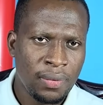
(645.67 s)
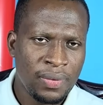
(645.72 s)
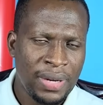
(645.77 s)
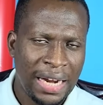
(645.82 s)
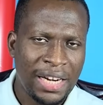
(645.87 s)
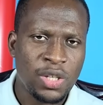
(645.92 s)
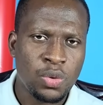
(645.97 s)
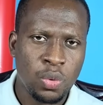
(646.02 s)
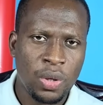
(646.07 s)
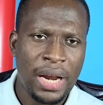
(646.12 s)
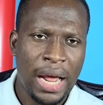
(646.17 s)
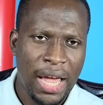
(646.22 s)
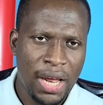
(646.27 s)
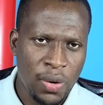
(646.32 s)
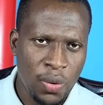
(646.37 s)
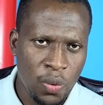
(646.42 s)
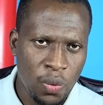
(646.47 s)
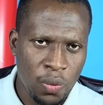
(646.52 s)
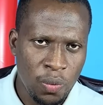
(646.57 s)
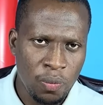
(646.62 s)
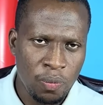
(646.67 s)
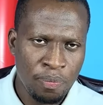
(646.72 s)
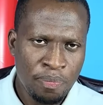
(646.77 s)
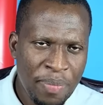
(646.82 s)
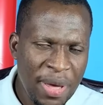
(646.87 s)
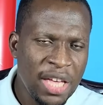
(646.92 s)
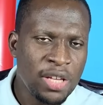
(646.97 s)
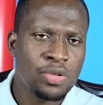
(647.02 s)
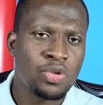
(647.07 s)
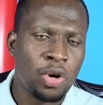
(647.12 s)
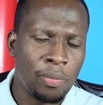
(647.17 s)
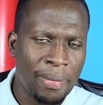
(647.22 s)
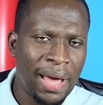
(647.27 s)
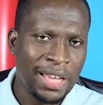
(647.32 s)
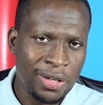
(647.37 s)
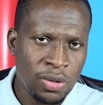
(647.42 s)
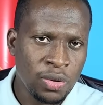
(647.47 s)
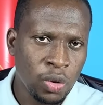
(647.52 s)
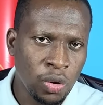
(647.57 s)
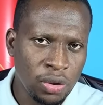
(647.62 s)
That is what I know based on
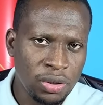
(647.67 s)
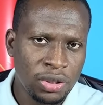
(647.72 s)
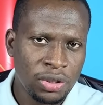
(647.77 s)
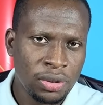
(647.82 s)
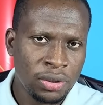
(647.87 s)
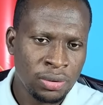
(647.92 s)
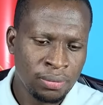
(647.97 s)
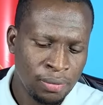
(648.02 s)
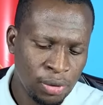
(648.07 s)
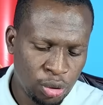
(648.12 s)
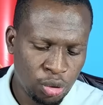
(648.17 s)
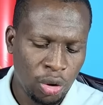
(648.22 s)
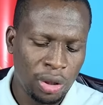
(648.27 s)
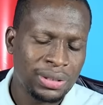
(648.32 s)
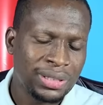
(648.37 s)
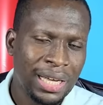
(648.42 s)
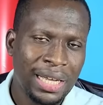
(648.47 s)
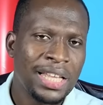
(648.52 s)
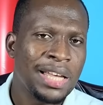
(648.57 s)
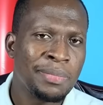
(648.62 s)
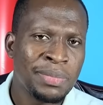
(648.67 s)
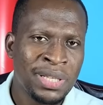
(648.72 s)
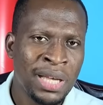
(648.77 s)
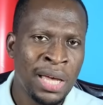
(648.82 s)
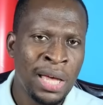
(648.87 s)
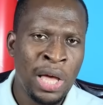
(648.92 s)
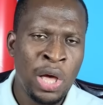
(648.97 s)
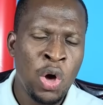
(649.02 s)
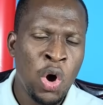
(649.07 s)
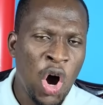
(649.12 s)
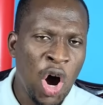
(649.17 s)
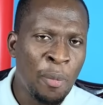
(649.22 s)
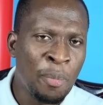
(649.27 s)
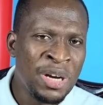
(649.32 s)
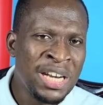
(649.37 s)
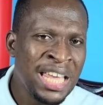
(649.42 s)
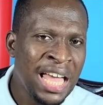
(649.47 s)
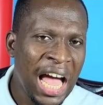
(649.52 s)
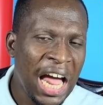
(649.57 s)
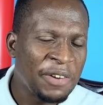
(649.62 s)
my source. The source guy said, I'm
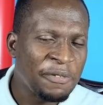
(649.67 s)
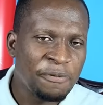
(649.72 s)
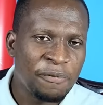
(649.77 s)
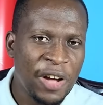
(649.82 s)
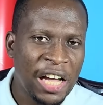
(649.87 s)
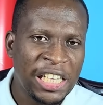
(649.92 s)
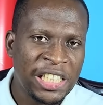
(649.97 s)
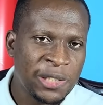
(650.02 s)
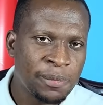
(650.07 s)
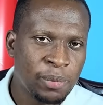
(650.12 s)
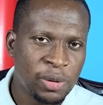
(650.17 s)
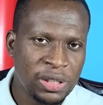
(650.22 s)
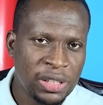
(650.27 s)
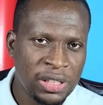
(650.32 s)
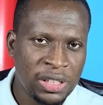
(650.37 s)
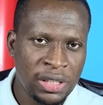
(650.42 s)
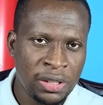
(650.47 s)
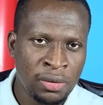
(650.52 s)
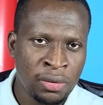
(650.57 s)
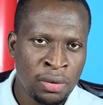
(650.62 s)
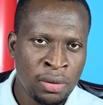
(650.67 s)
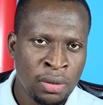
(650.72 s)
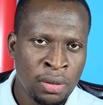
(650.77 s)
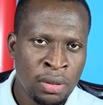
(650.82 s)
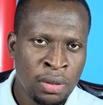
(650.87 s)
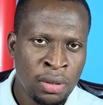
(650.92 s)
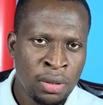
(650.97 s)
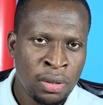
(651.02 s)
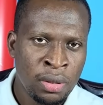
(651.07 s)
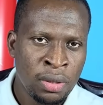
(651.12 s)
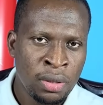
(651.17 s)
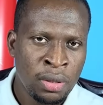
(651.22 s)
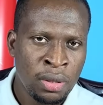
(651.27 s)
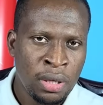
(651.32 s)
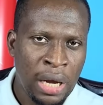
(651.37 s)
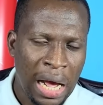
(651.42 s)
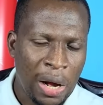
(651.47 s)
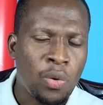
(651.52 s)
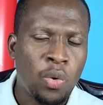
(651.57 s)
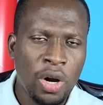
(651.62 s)
in advanced position.
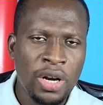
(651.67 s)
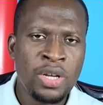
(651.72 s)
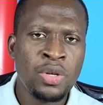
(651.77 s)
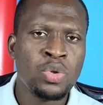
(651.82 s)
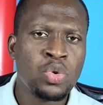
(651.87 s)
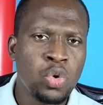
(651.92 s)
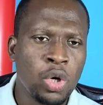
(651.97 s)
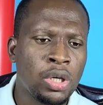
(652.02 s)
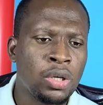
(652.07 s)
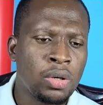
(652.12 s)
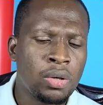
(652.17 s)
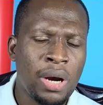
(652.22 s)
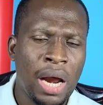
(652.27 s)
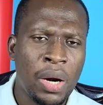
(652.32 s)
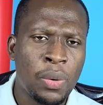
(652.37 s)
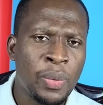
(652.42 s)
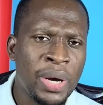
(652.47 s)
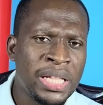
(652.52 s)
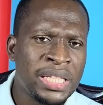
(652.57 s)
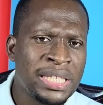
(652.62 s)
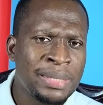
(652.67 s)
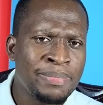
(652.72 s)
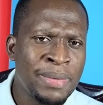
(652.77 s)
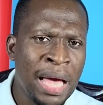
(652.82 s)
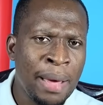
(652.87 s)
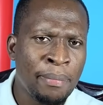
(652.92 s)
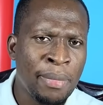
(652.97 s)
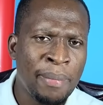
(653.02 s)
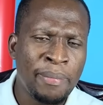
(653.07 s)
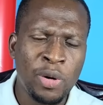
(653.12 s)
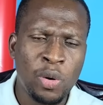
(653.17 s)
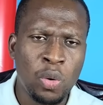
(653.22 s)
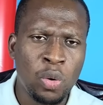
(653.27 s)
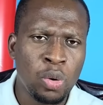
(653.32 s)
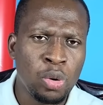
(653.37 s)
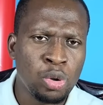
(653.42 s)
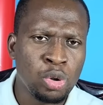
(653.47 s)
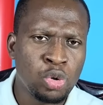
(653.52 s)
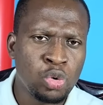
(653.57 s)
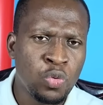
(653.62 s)
According to Onokran, when Timia Mammy
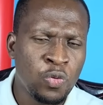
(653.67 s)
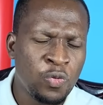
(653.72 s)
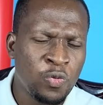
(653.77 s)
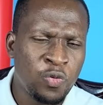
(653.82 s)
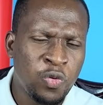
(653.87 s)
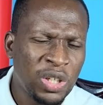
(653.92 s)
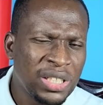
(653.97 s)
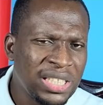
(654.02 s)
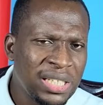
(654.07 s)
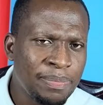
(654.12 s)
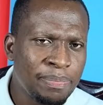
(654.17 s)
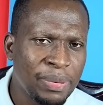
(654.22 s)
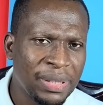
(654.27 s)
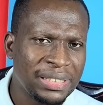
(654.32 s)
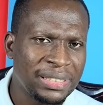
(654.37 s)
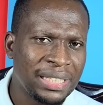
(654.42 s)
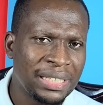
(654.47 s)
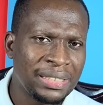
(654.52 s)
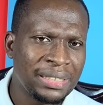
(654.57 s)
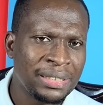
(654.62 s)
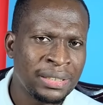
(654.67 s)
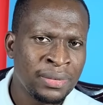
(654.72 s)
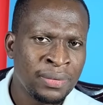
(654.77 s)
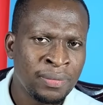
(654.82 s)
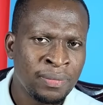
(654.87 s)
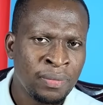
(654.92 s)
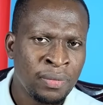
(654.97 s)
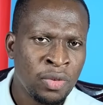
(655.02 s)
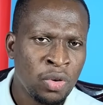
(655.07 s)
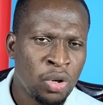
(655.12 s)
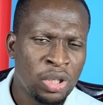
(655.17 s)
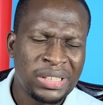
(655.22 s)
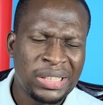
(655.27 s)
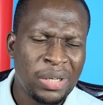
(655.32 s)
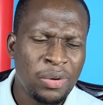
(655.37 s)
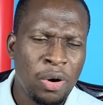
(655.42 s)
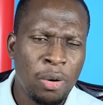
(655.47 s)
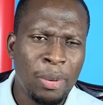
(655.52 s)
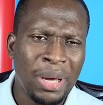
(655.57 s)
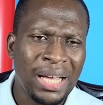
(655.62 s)
close to 40%, or
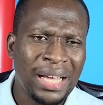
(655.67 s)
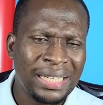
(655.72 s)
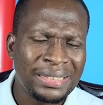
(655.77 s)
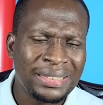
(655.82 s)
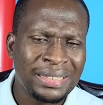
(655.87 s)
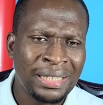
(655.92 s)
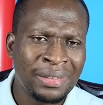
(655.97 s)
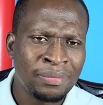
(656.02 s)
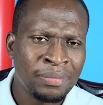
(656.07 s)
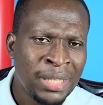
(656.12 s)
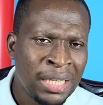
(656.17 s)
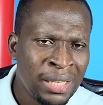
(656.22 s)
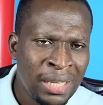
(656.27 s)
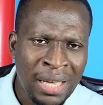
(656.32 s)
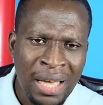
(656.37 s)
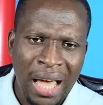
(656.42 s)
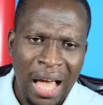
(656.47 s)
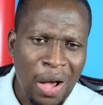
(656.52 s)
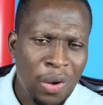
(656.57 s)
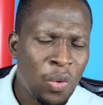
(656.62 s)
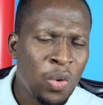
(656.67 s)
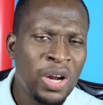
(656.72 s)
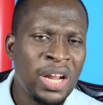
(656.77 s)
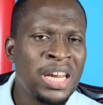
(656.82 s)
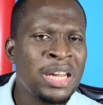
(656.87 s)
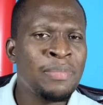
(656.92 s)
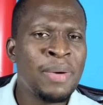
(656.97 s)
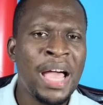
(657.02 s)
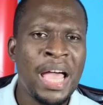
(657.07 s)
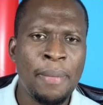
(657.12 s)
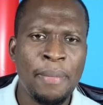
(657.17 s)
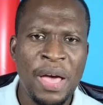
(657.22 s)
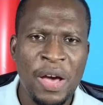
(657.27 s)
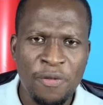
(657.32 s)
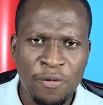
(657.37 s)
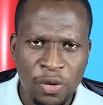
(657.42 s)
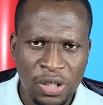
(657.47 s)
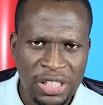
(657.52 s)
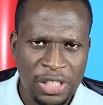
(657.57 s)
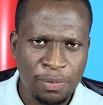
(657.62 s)
say, Obeka said, I can't anymore bear
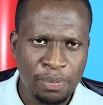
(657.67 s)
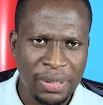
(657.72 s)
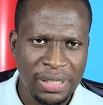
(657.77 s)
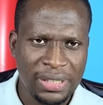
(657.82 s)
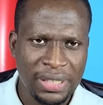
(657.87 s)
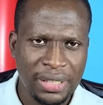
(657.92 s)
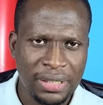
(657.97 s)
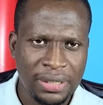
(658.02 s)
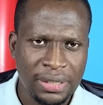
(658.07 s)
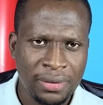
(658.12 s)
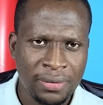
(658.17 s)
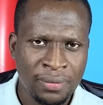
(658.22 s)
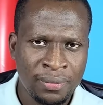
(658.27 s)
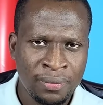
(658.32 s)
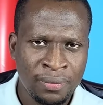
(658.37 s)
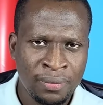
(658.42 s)
40%.